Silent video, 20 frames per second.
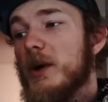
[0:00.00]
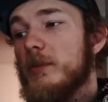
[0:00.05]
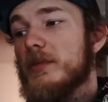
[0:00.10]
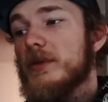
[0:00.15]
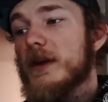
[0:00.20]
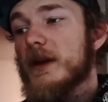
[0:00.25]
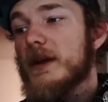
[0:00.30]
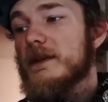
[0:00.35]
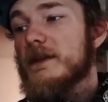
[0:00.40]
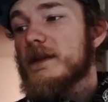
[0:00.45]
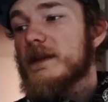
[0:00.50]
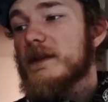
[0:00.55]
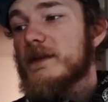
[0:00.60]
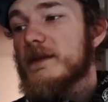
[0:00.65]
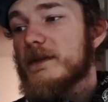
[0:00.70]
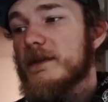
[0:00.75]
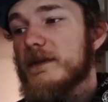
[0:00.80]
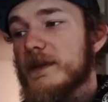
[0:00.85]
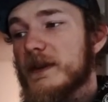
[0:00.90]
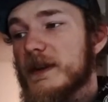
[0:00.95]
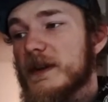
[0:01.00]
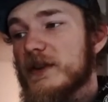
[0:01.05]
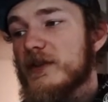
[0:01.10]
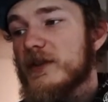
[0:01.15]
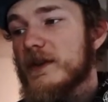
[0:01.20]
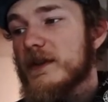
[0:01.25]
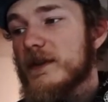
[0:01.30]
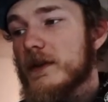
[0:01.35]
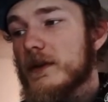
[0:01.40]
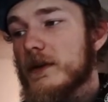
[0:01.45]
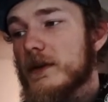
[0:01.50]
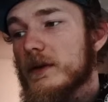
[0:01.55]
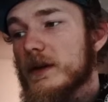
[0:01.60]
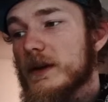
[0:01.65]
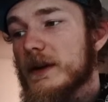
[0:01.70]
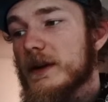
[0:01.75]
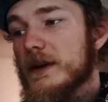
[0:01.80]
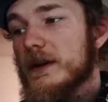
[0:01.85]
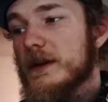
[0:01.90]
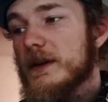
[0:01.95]
Plus, it finishes
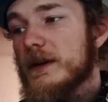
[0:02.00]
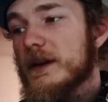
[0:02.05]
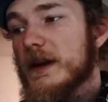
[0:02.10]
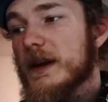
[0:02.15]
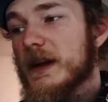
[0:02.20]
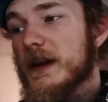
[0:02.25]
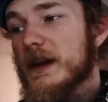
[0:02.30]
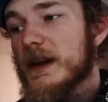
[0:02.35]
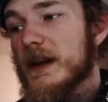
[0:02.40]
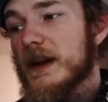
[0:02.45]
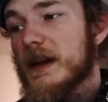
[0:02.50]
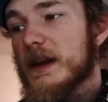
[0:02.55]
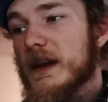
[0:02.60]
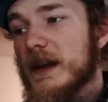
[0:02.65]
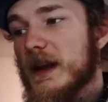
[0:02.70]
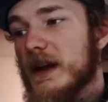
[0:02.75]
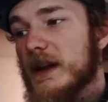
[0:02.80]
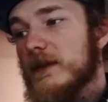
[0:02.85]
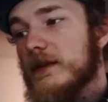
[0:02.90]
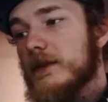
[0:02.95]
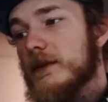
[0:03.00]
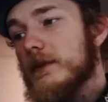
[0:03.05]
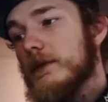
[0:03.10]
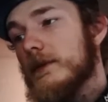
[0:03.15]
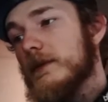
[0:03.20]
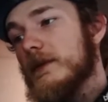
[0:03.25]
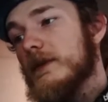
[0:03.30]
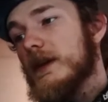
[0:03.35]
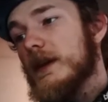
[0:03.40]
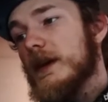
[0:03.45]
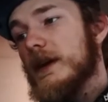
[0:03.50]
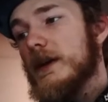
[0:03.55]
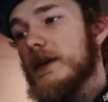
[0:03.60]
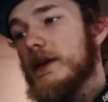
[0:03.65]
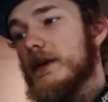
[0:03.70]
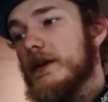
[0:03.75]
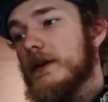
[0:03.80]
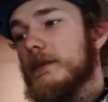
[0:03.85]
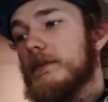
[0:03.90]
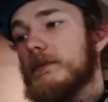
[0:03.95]
earlier and I can get to
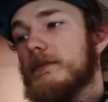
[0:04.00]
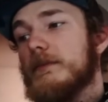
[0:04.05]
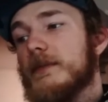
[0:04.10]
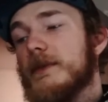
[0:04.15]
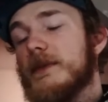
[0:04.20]
Slayer,